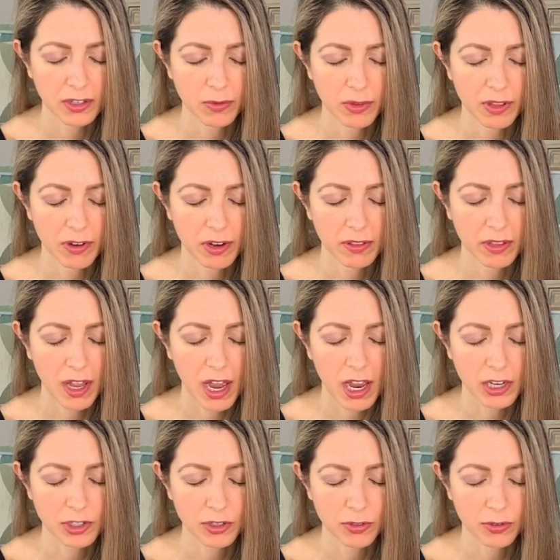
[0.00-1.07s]
whether at the
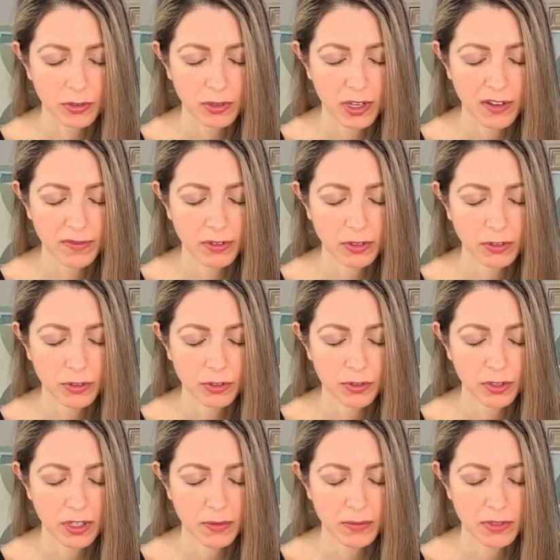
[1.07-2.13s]
astral level, dream